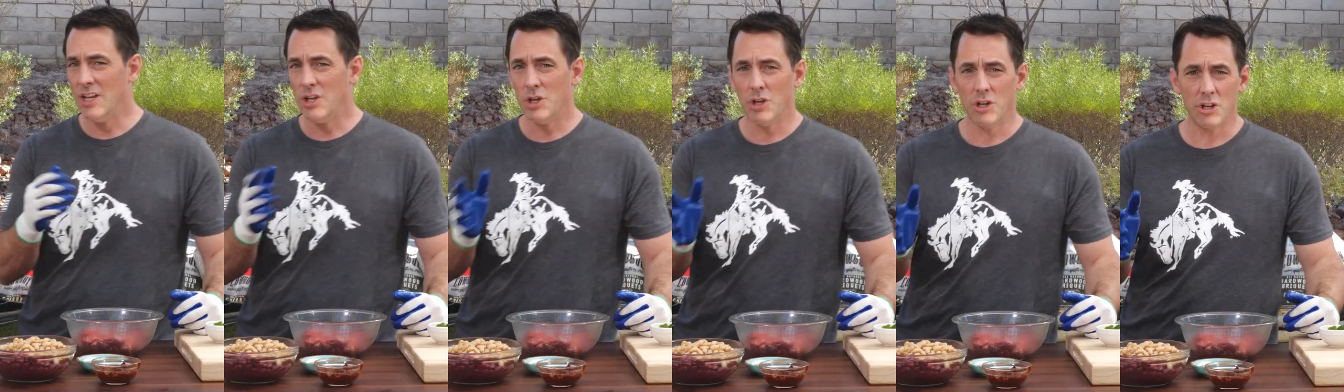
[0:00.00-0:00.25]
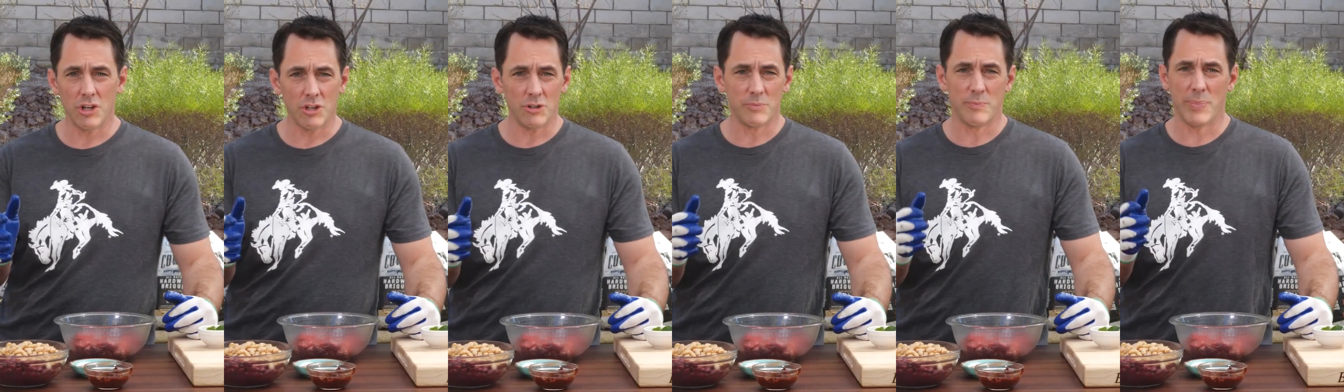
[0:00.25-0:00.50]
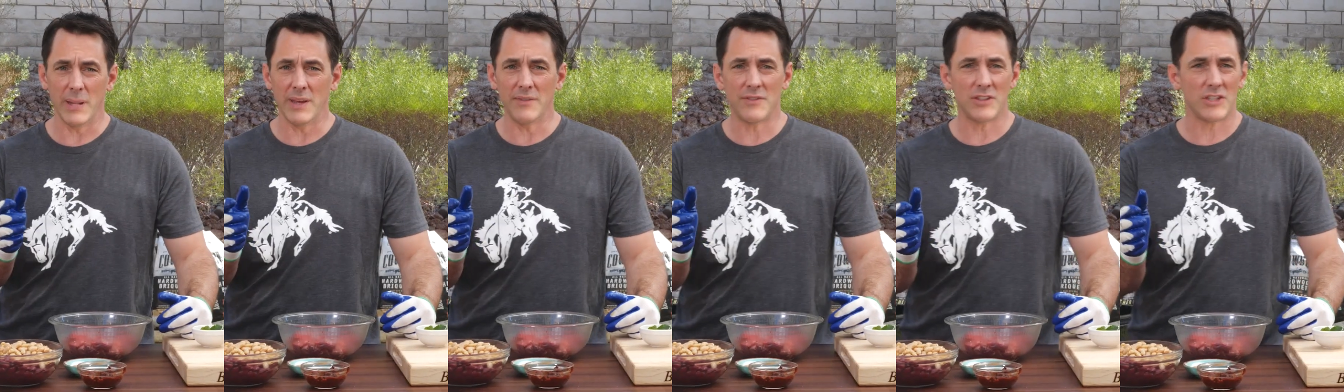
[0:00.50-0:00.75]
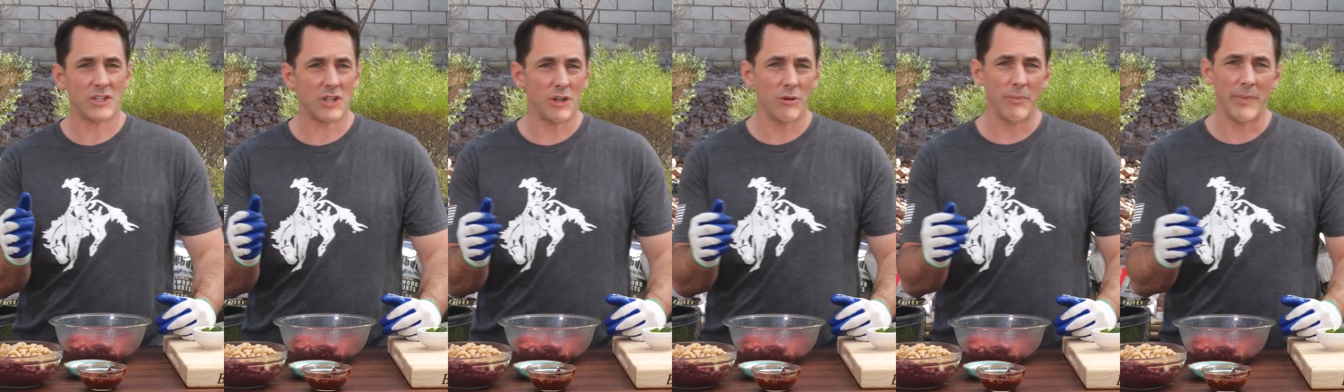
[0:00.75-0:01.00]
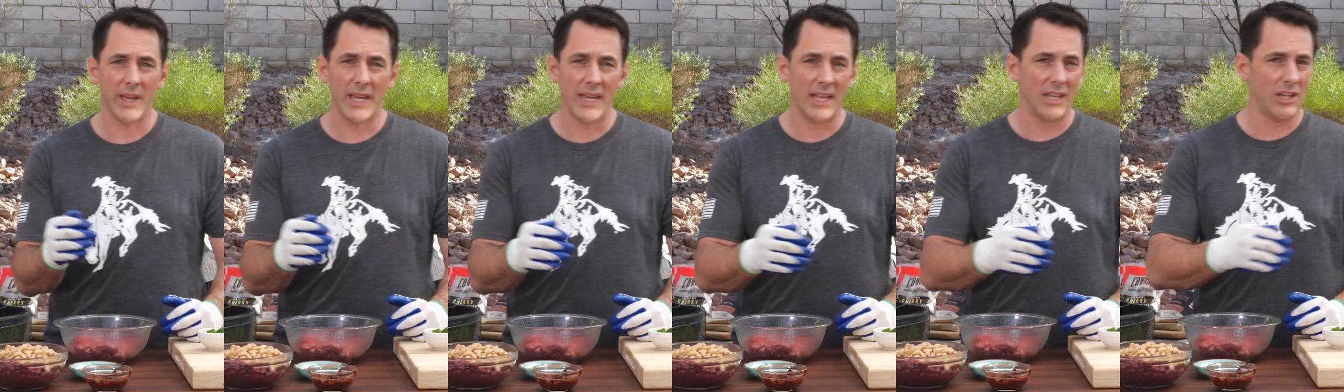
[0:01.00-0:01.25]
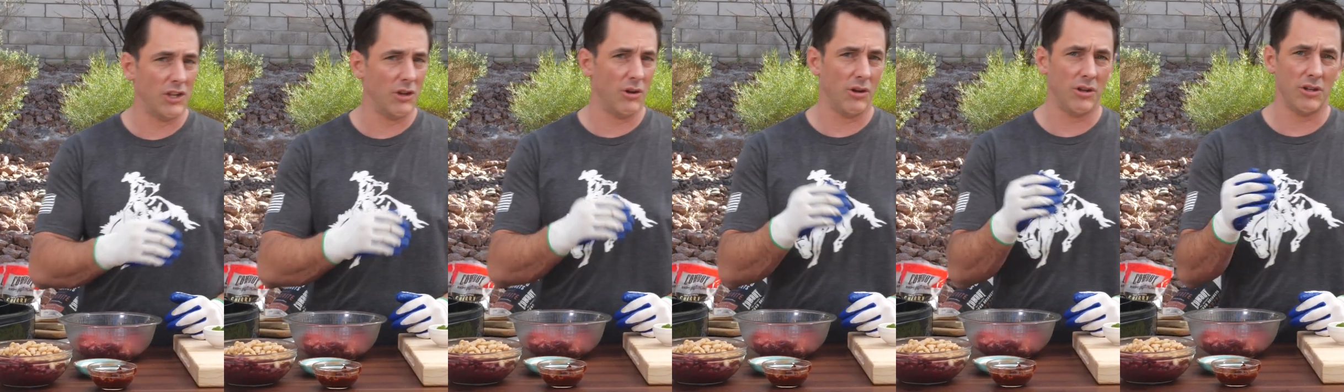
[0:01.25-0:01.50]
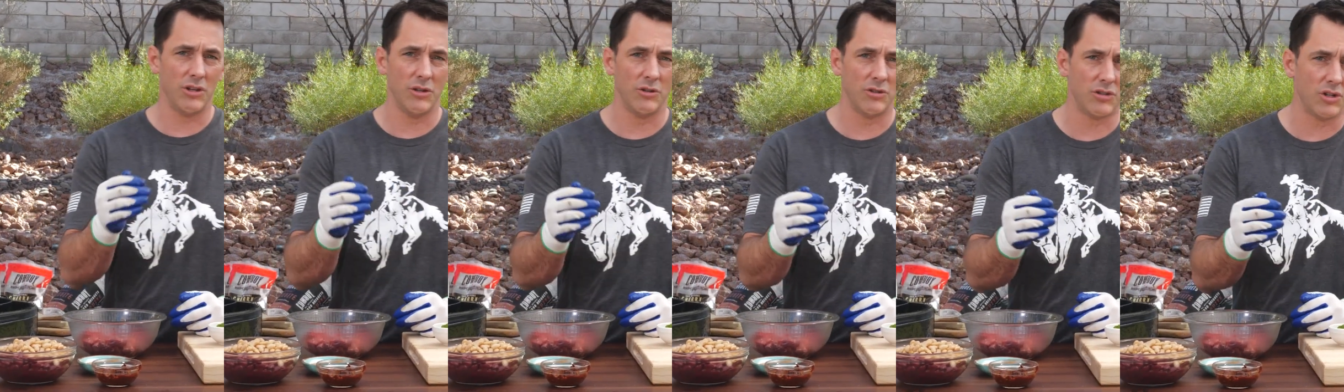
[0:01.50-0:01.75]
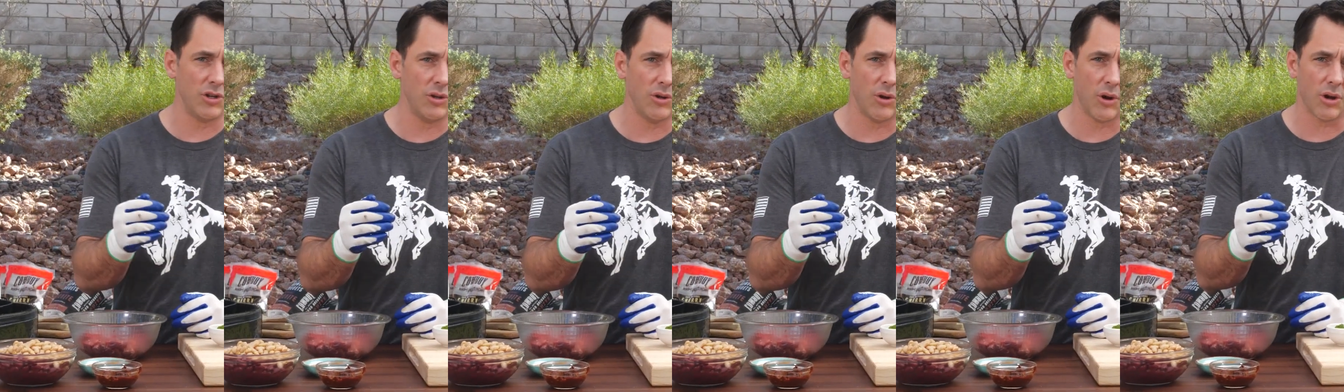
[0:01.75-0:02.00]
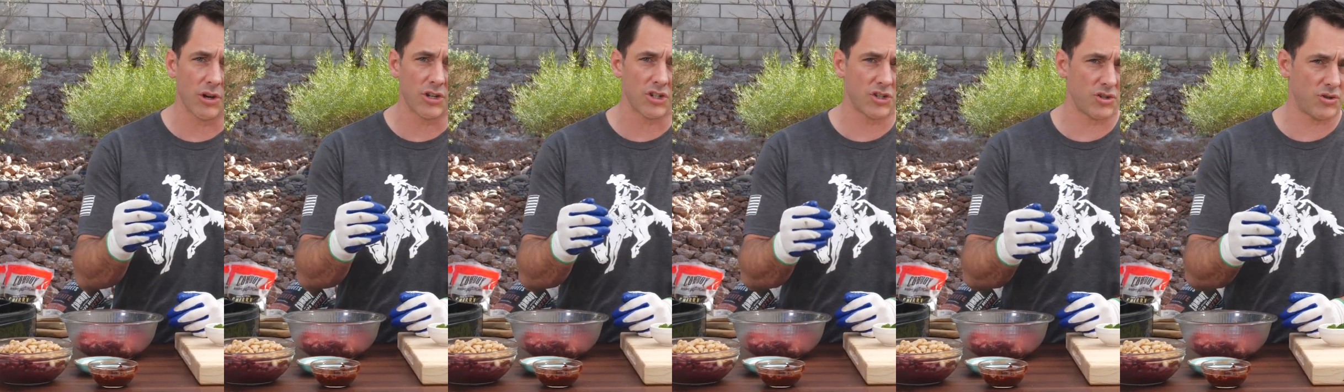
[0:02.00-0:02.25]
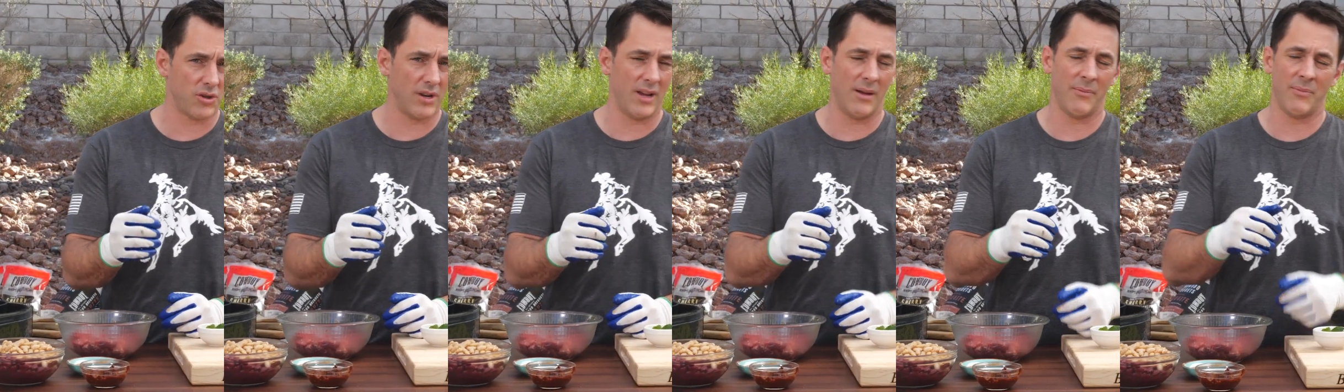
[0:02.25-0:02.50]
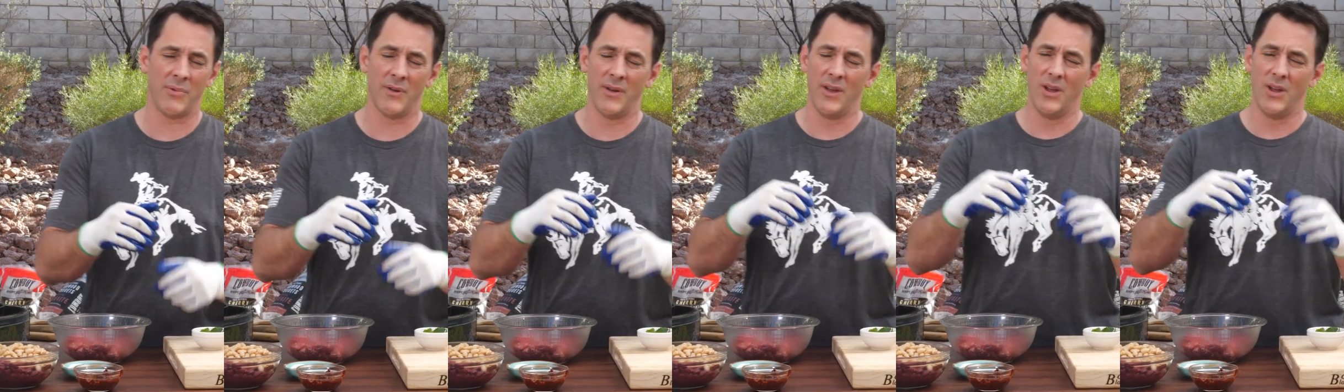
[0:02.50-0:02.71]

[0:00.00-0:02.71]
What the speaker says: You could use beef stew meat, you could use New York strip,